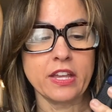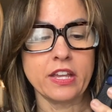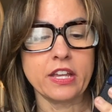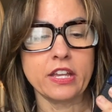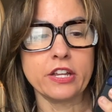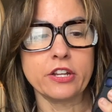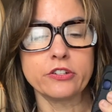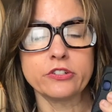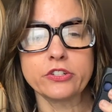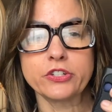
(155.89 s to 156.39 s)

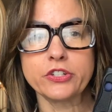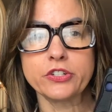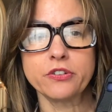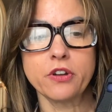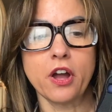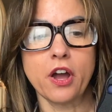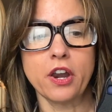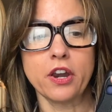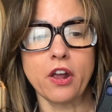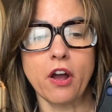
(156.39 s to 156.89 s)
Here's your
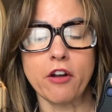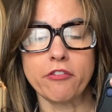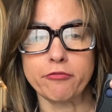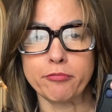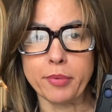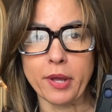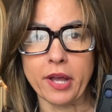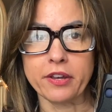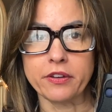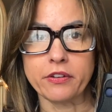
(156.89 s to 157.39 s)
on and off
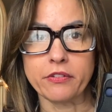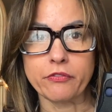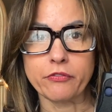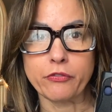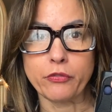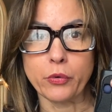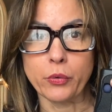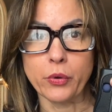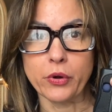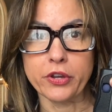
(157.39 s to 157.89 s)
button
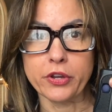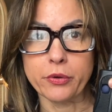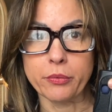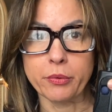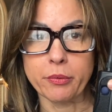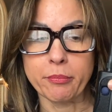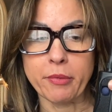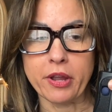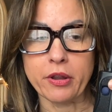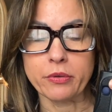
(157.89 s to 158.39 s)
for your
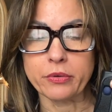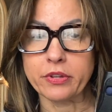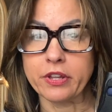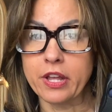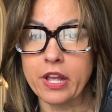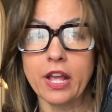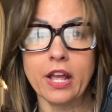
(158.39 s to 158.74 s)
remote.